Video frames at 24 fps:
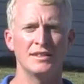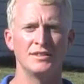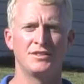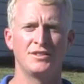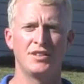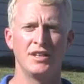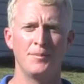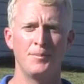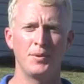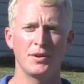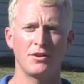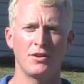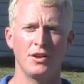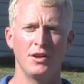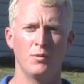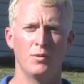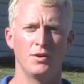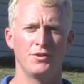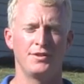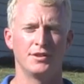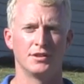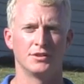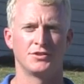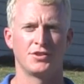Typically
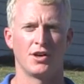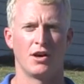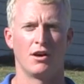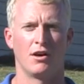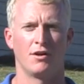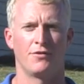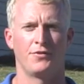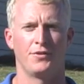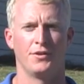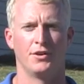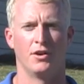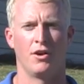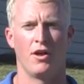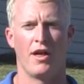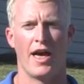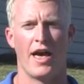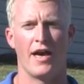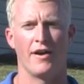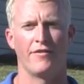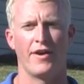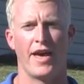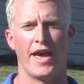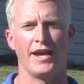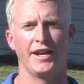with your turf, you'll
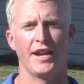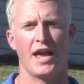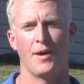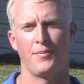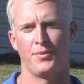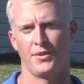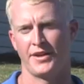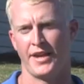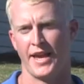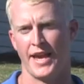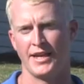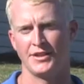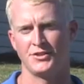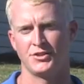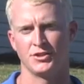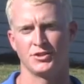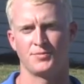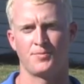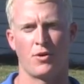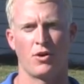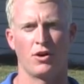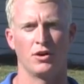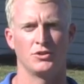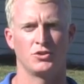have 8
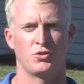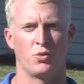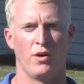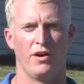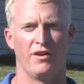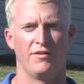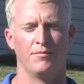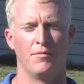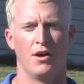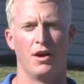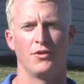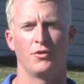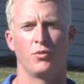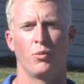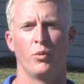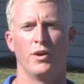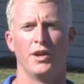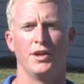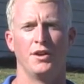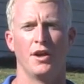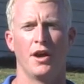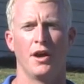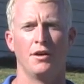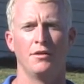applications per 12-month
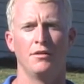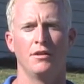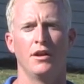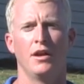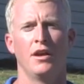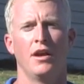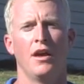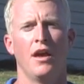window.